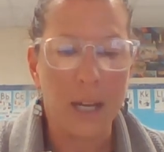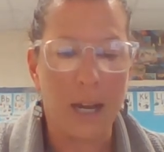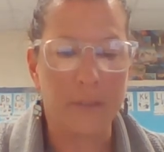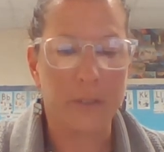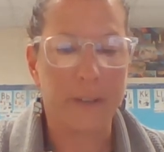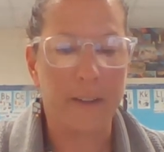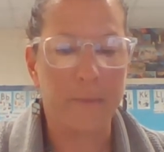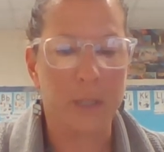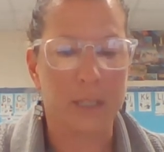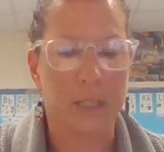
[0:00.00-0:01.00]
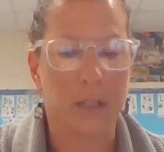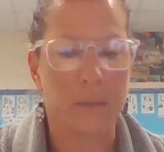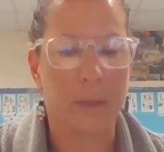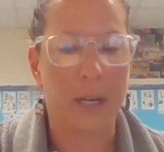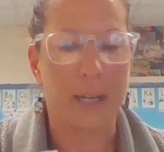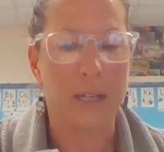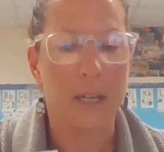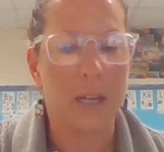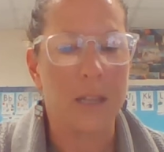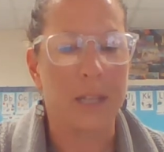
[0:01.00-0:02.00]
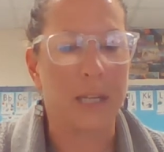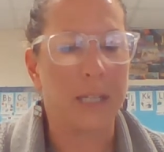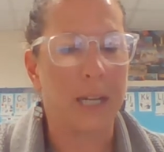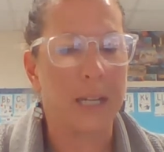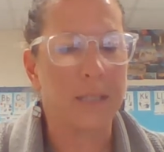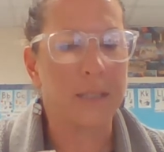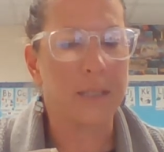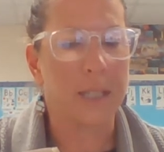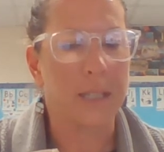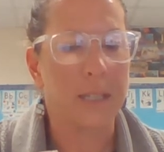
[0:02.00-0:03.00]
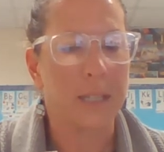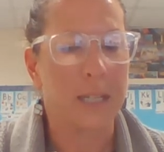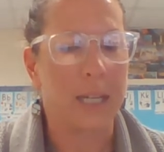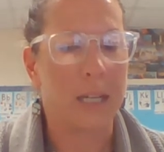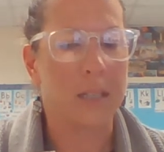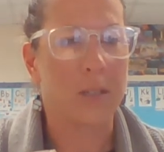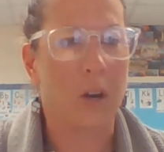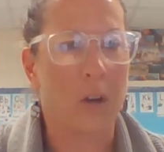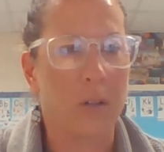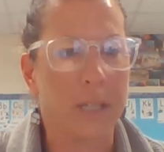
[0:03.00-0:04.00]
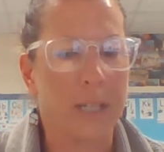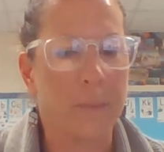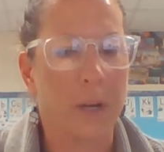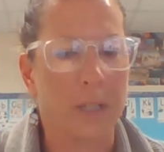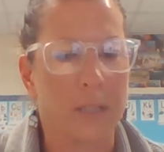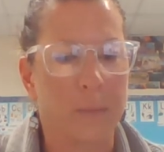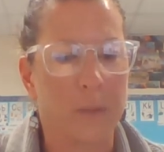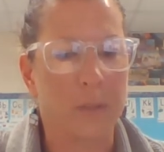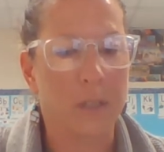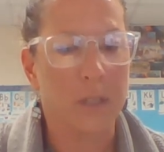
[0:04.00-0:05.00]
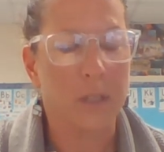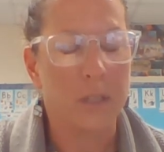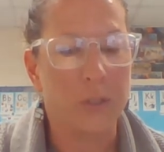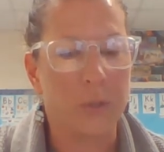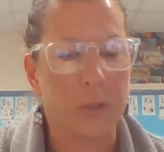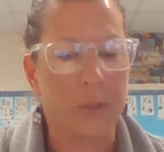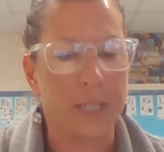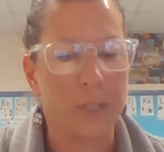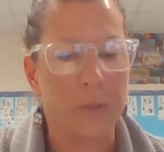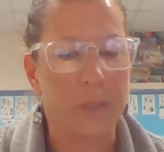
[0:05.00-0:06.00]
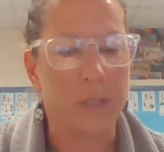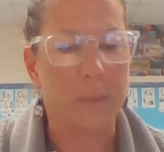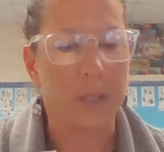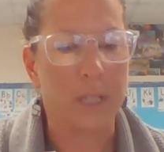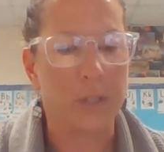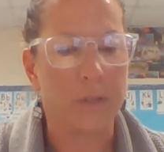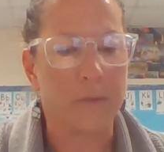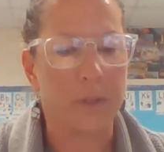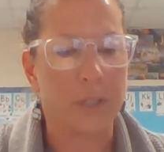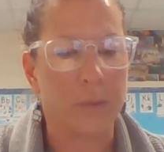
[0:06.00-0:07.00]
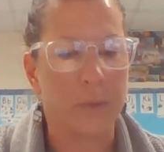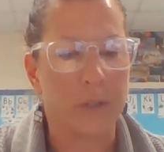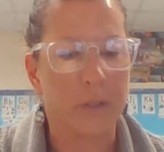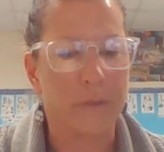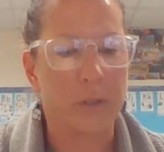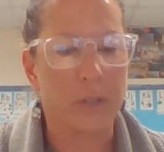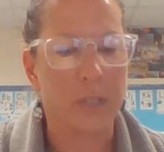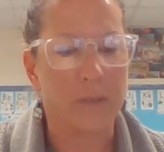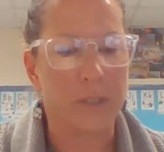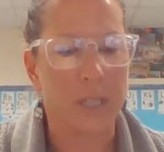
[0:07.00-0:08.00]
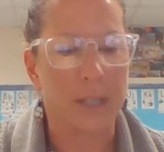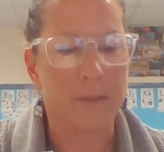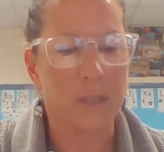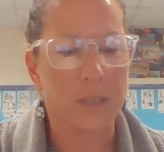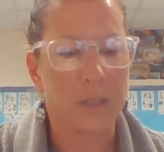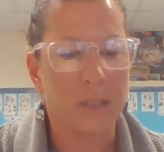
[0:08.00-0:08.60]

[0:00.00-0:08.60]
After five months had gone by, the Canadians said, It is utterly impossible to agree to a stipulation for the surrender of fugitive slaves.